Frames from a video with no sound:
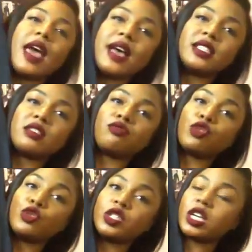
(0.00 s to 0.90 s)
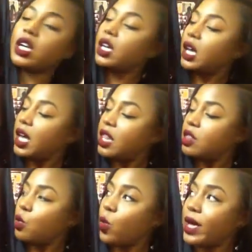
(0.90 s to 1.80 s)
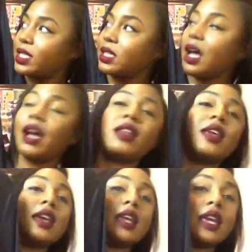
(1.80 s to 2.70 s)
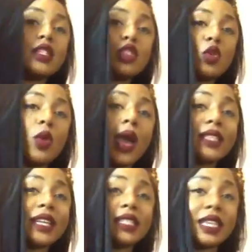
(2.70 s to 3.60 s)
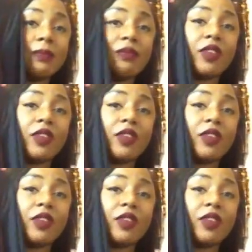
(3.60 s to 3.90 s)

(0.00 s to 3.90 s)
has this ruching in the waistline. It, too, has a deep